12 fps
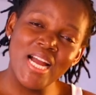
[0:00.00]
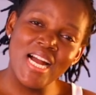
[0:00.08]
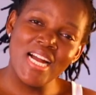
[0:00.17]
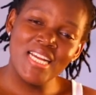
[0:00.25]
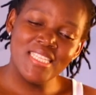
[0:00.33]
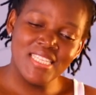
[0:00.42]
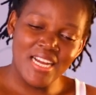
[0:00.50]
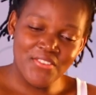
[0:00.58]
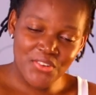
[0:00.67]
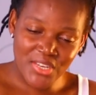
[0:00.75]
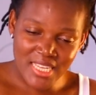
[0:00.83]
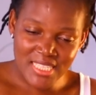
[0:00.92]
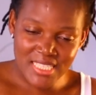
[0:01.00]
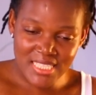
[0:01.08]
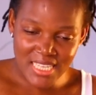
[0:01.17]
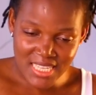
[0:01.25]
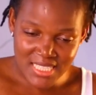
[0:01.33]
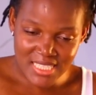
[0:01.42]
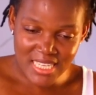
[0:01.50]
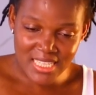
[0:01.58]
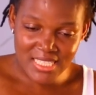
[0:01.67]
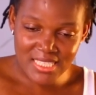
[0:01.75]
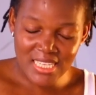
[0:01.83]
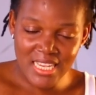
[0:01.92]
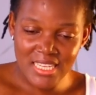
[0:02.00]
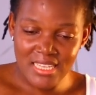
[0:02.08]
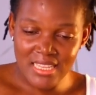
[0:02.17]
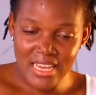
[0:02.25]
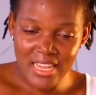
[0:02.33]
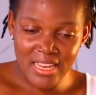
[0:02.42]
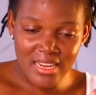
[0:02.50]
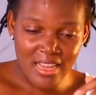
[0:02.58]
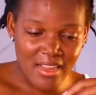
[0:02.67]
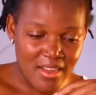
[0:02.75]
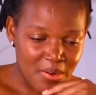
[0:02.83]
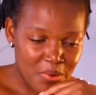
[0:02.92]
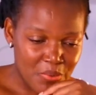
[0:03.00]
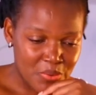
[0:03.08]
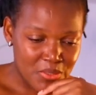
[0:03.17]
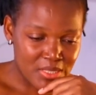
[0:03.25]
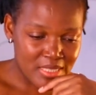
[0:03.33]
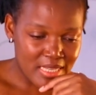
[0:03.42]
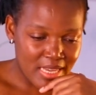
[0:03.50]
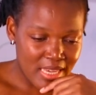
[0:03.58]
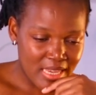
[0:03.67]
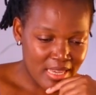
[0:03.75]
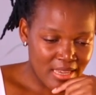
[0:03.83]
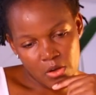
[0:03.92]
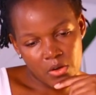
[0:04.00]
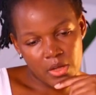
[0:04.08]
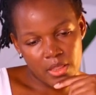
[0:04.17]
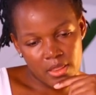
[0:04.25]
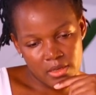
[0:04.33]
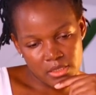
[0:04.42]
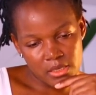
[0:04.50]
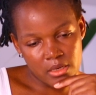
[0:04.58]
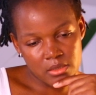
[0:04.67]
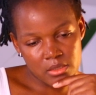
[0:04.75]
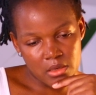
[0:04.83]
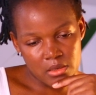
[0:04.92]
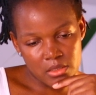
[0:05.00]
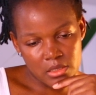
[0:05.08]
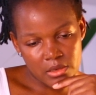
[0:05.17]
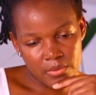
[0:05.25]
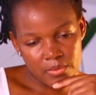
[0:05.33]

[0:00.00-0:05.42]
add African textiles and then we'll see. Okay, this looks good.